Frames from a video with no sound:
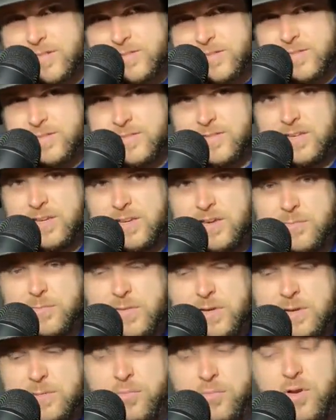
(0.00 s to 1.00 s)
SEC,
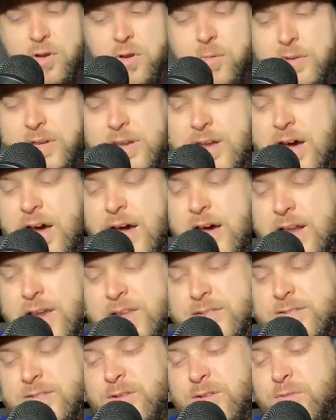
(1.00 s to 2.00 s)
but probably not
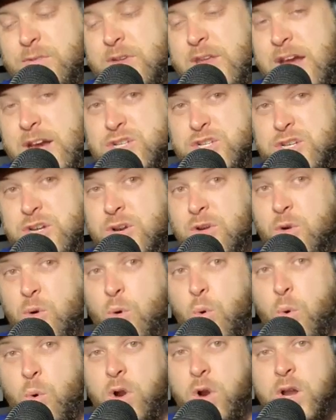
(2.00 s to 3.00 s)
until next year,
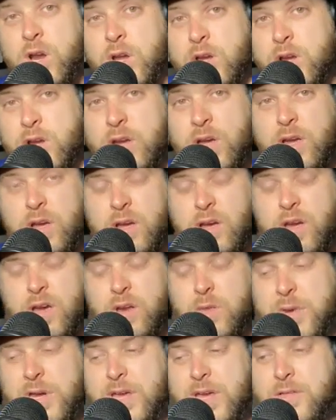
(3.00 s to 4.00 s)
or
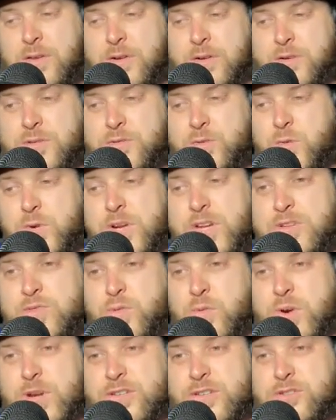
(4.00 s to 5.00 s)
it'll be either
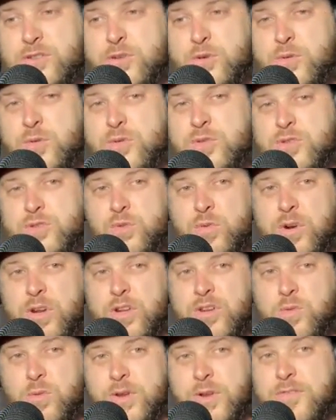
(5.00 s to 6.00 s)
2022 to
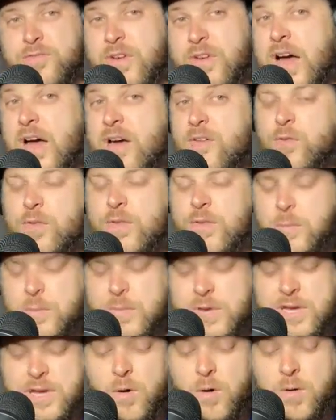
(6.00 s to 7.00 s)
2025 when they'll
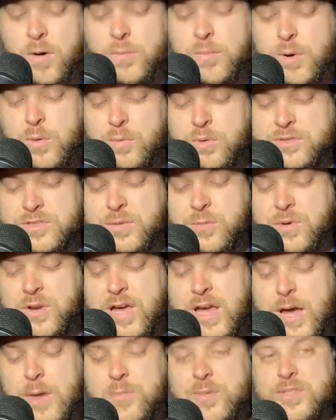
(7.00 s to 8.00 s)
be going, but we'll see what
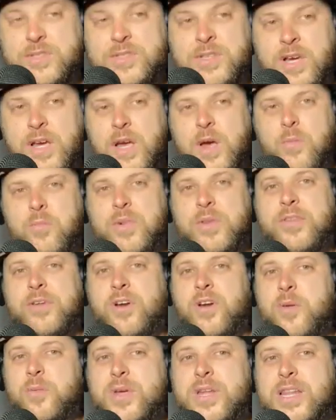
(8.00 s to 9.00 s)
happens. But
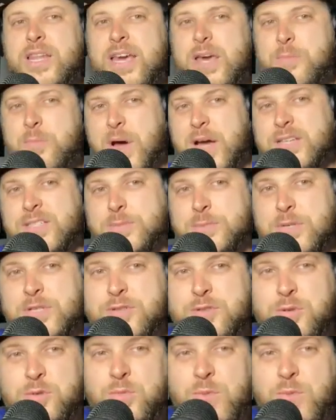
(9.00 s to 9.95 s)
they're going to be led by Spencer